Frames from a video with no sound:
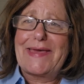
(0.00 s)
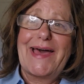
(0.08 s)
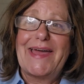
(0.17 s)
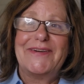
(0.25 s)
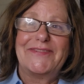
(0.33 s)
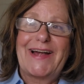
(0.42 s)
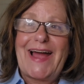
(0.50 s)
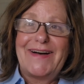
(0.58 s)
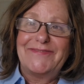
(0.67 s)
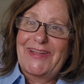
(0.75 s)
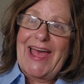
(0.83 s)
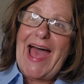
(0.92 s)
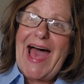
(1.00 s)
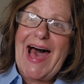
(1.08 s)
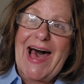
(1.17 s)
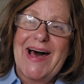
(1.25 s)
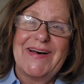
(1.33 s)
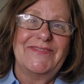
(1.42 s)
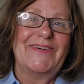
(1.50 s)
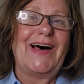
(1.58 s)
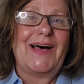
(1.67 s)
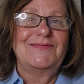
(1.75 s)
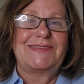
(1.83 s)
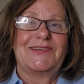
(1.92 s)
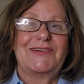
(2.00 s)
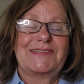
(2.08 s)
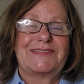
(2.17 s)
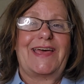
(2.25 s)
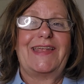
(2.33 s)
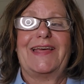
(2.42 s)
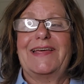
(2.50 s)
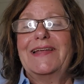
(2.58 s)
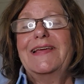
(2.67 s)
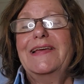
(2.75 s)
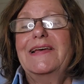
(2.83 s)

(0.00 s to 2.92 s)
I ever have to have. I'm so excited.